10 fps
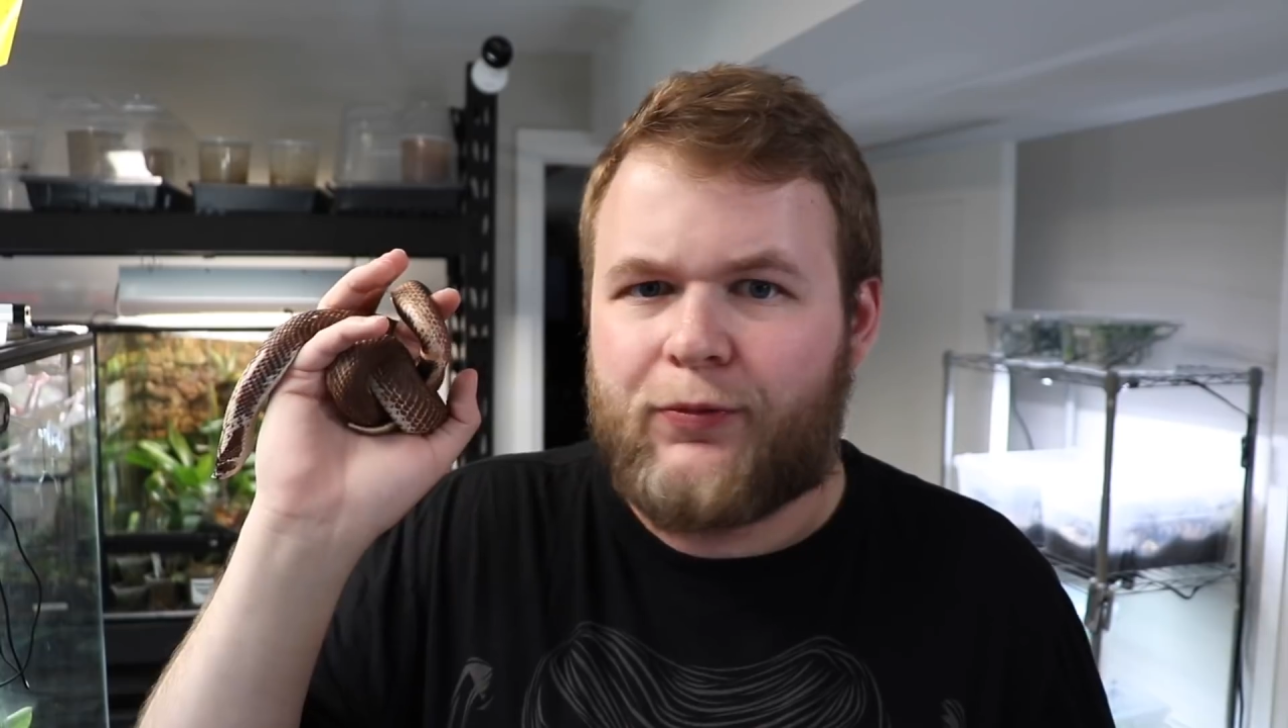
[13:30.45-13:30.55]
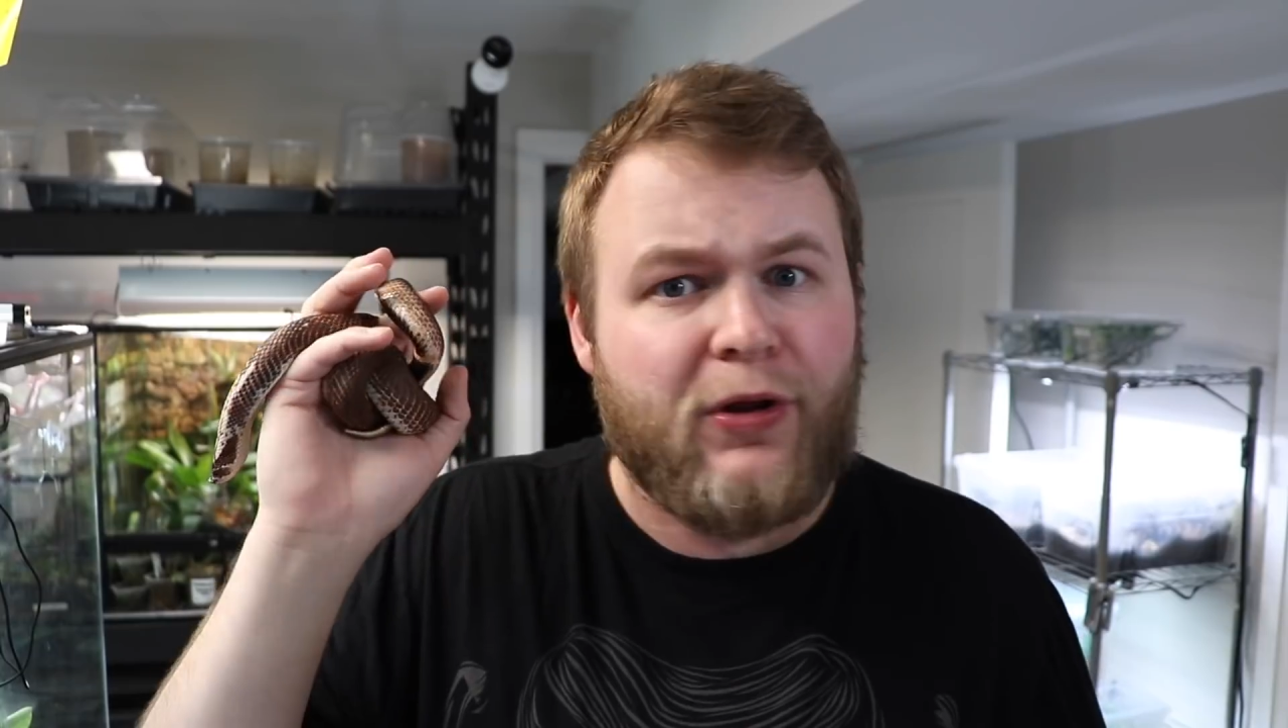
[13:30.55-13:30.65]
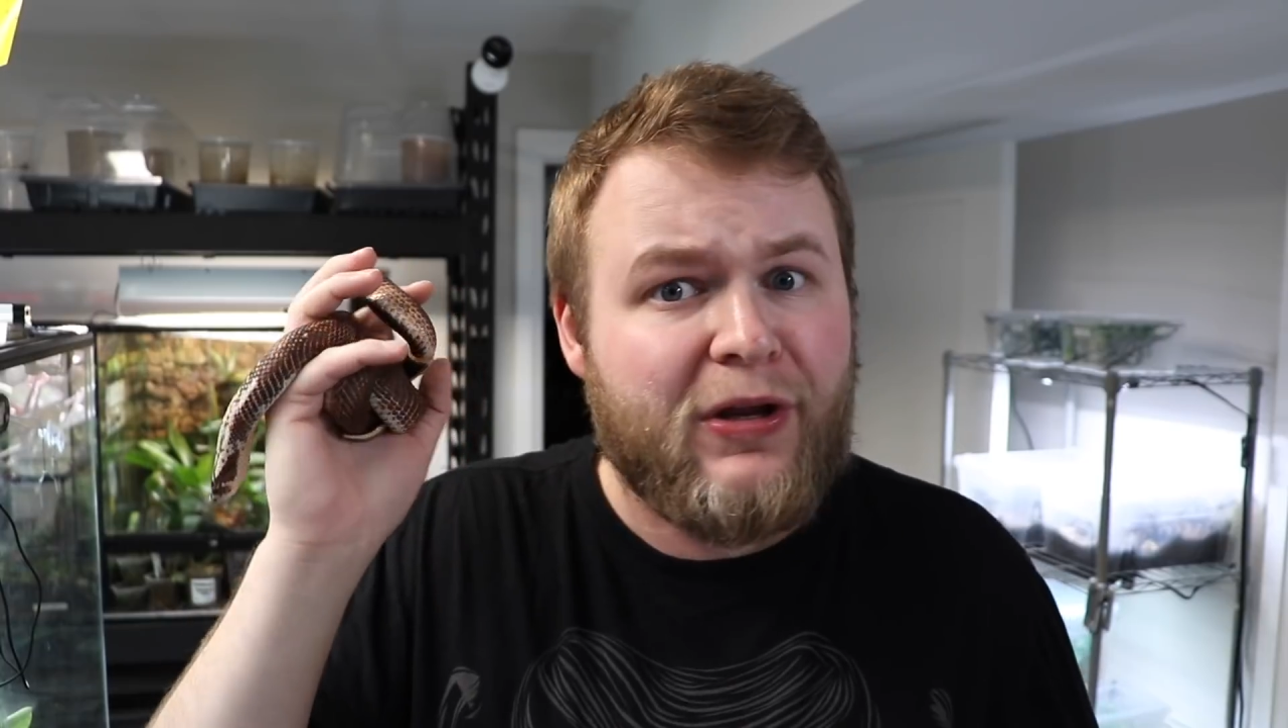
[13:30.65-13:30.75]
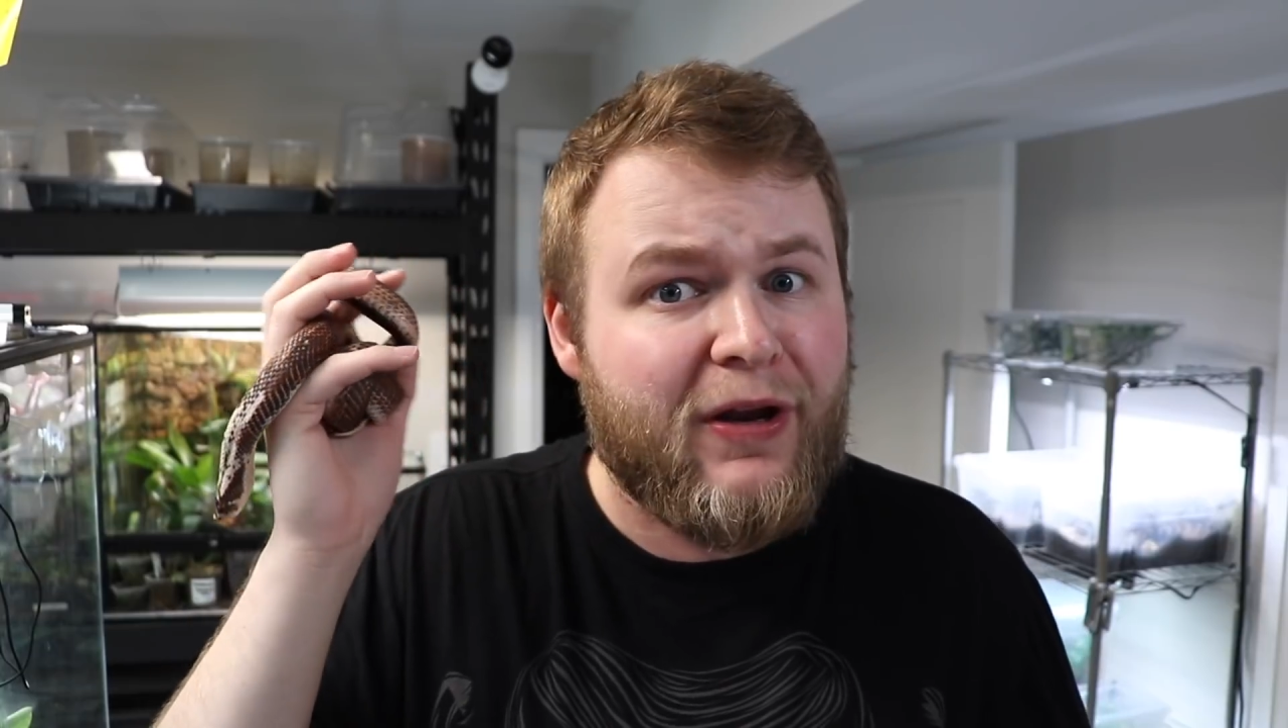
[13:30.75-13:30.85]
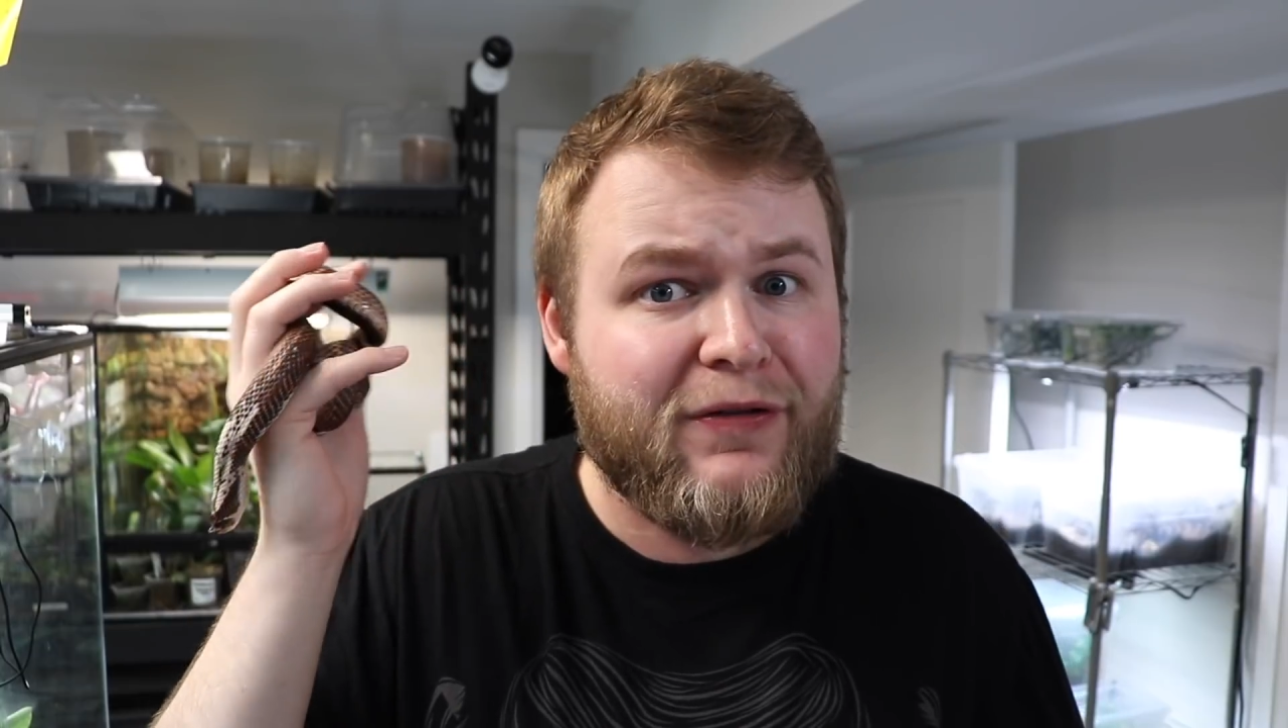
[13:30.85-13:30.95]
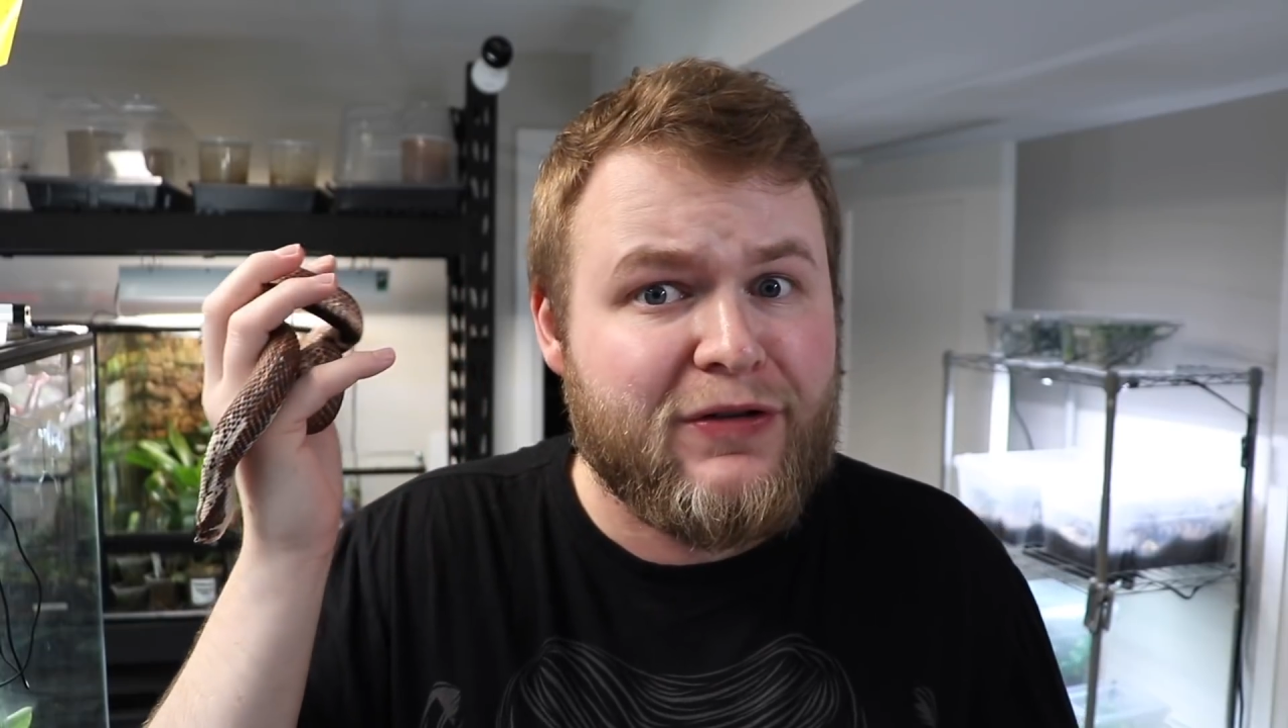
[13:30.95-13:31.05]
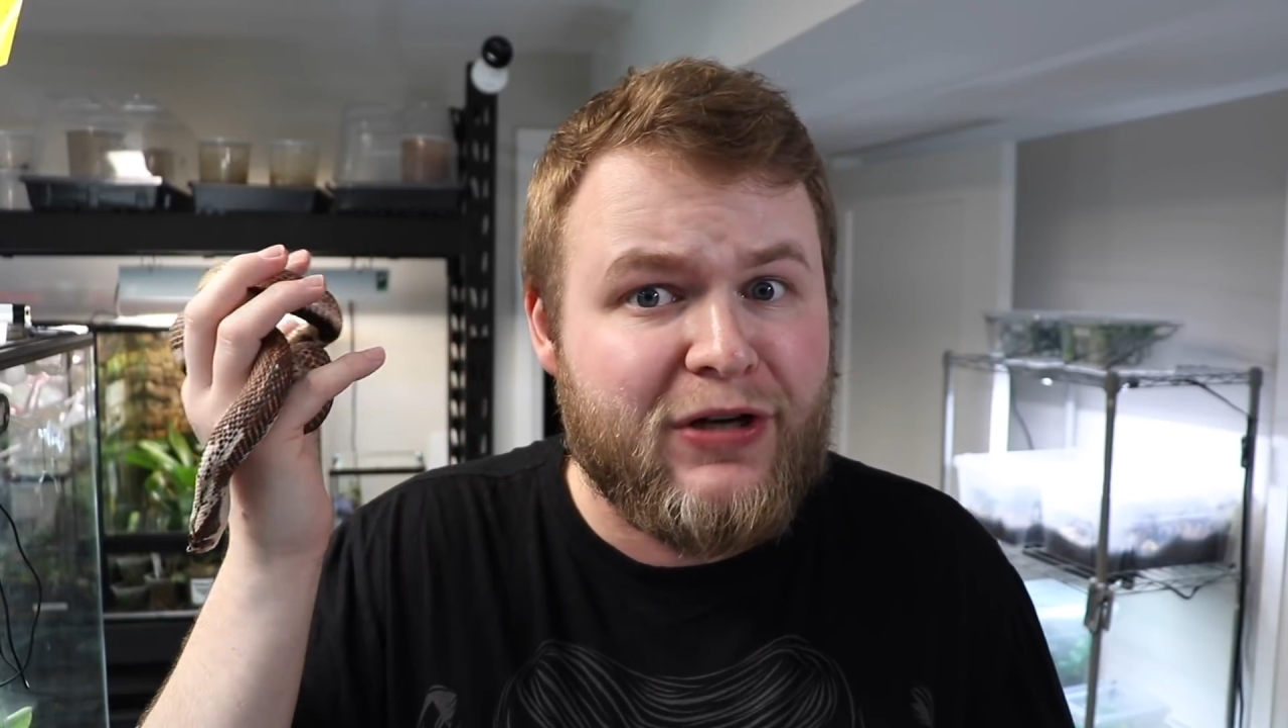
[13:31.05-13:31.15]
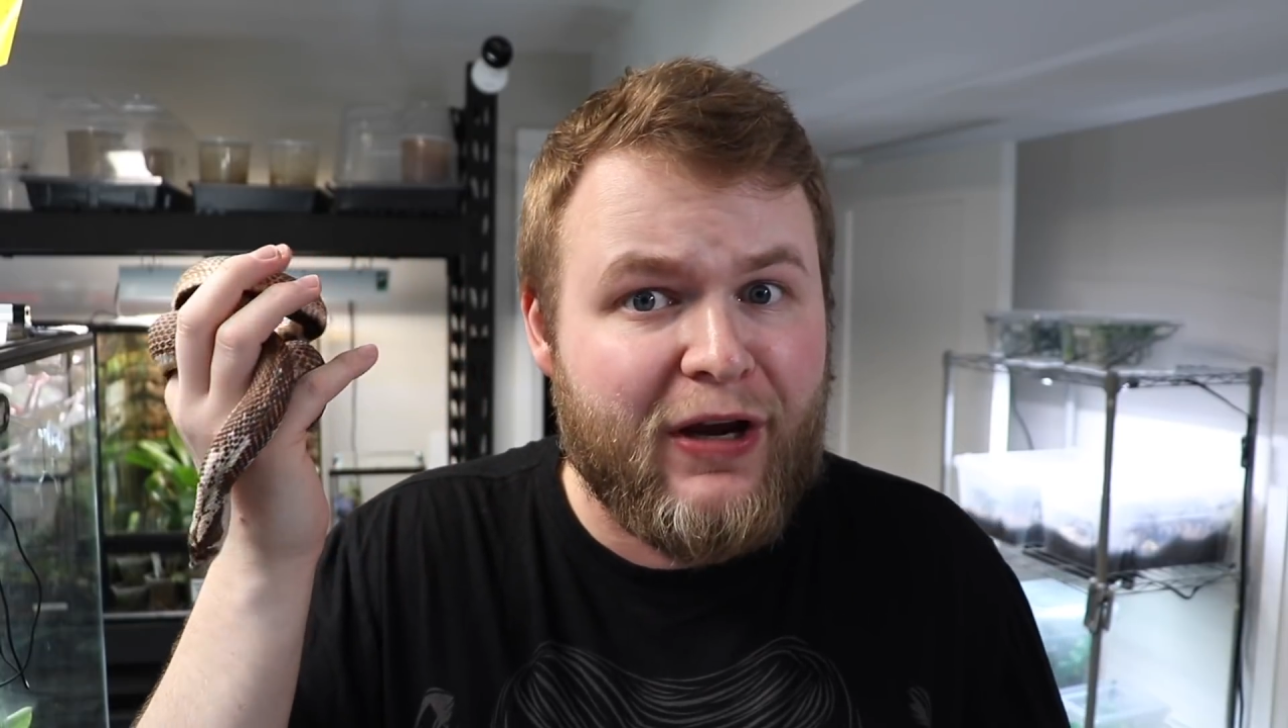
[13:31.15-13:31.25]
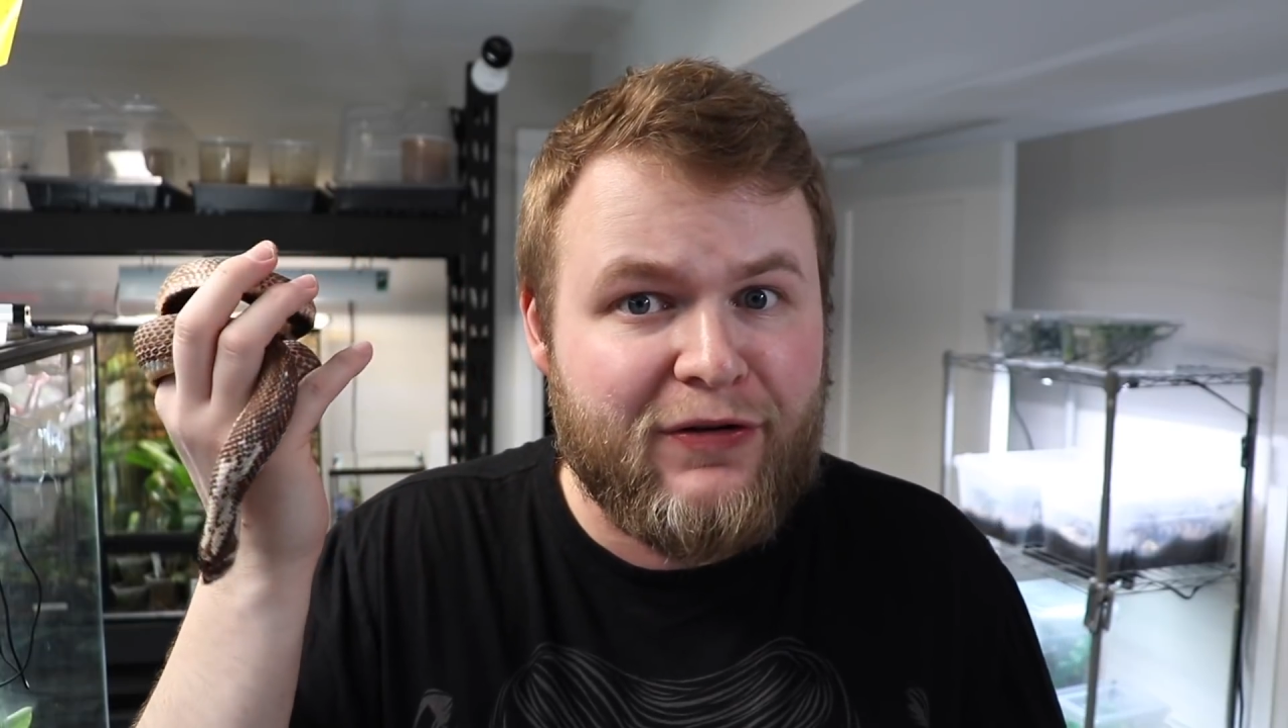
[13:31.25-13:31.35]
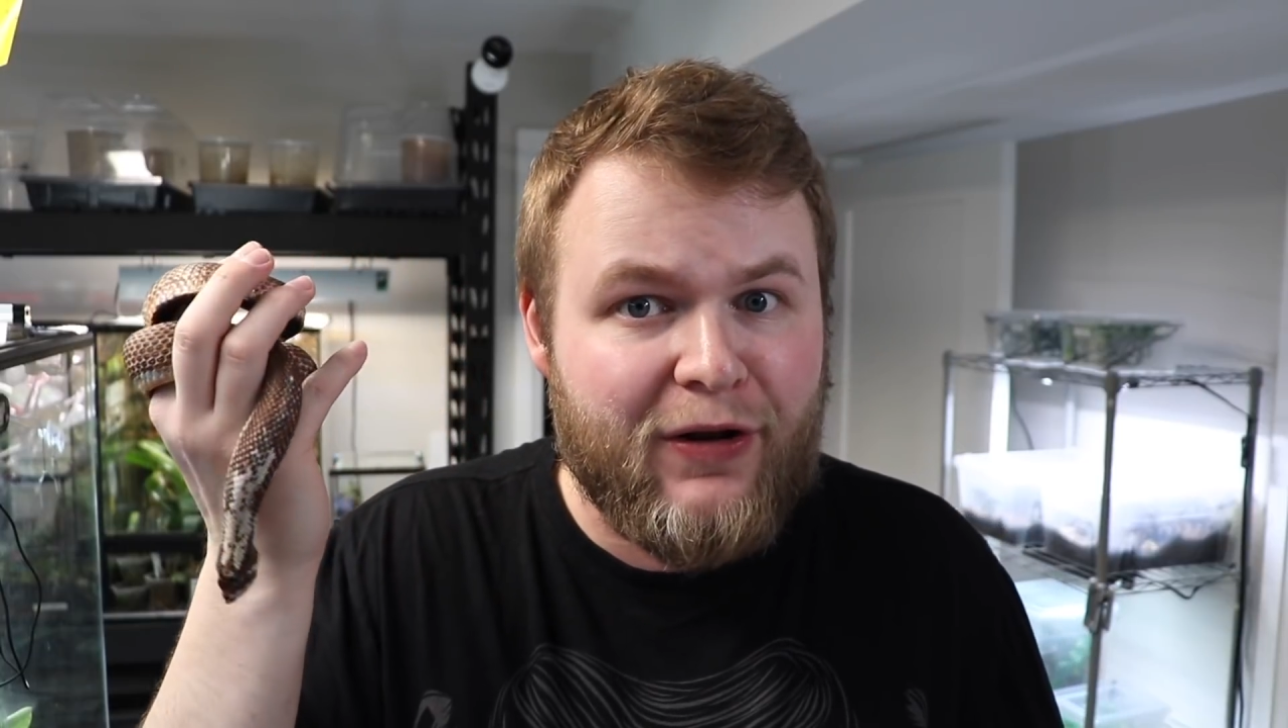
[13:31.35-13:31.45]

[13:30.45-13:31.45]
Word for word: really doesn't change